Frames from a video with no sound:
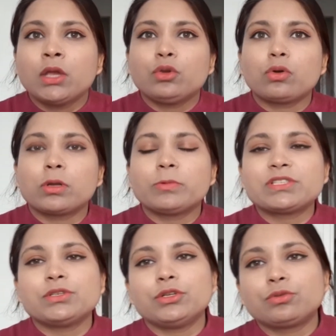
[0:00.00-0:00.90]
you
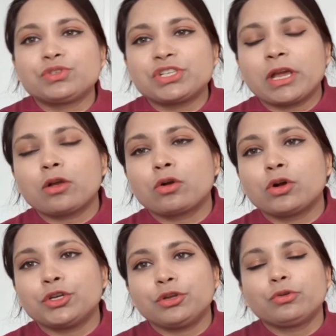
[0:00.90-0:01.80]
always need to check
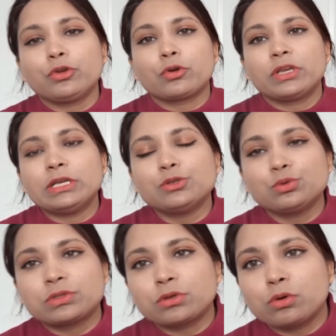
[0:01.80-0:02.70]
according to your EU
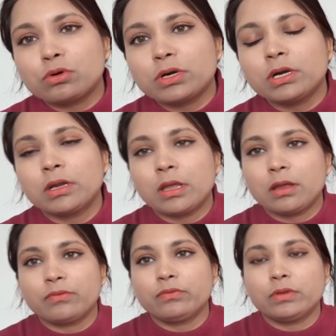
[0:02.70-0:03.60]
score,
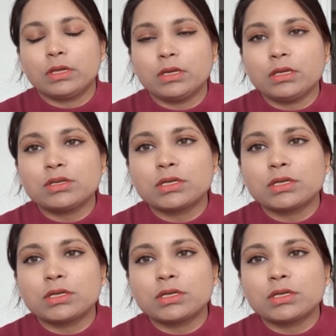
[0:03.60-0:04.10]
if they need